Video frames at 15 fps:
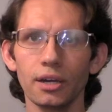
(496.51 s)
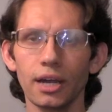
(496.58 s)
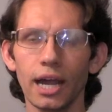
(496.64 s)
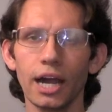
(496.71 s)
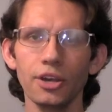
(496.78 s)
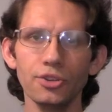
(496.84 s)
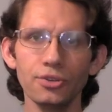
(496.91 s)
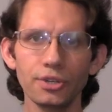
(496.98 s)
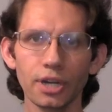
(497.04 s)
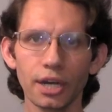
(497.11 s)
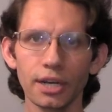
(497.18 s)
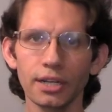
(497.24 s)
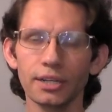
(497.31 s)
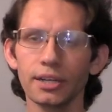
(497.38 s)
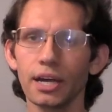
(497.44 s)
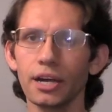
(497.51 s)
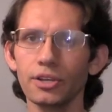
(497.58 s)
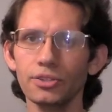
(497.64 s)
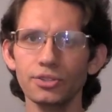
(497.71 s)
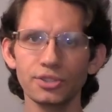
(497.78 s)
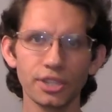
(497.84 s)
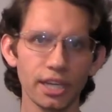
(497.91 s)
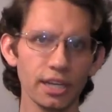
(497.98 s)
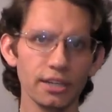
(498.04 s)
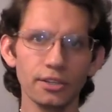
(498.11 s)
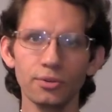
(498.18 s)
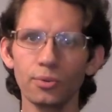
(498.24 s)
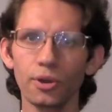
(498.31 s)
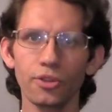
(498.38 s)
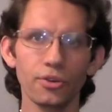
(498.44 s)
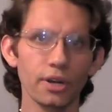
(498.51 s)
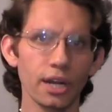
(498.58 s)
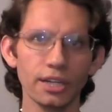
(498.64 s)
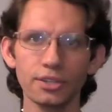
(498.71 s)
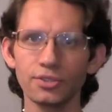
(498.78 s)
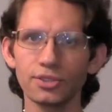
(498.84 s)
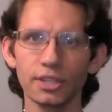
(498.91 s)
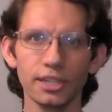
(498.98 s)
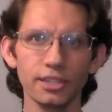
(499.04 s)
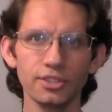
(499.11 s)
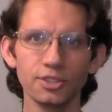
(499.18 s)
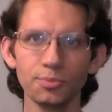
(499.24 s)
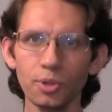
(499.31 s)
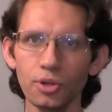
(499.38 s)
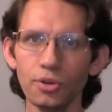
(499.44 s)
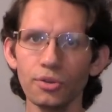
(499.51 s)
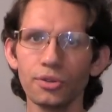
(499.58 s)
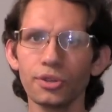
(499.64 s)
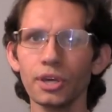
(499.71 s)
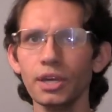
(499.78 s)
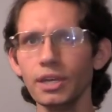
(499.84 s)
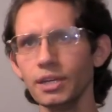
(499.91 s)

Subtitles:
how you cut it, how you sand it, whether or not you sand it smooth,